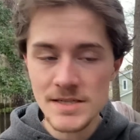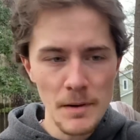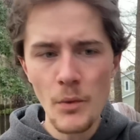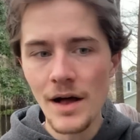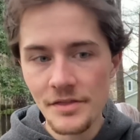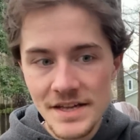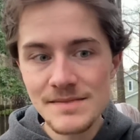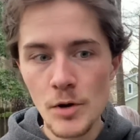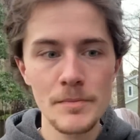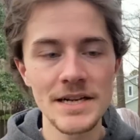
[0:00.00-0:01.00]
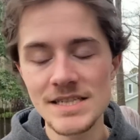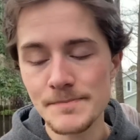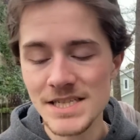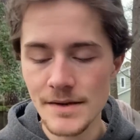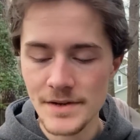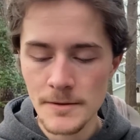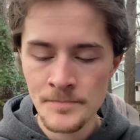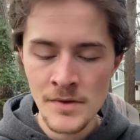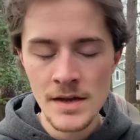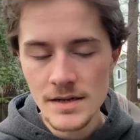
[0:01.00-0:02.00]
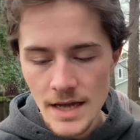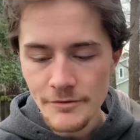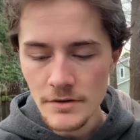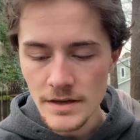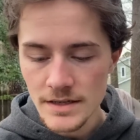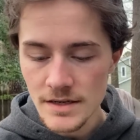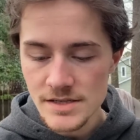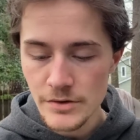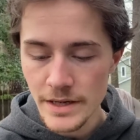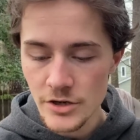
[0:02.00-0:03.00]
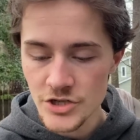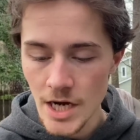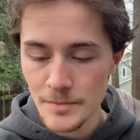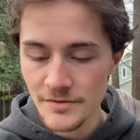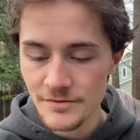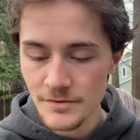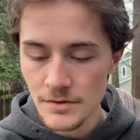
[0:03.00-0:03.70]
but while this bourbon in specific definitely does do a good job of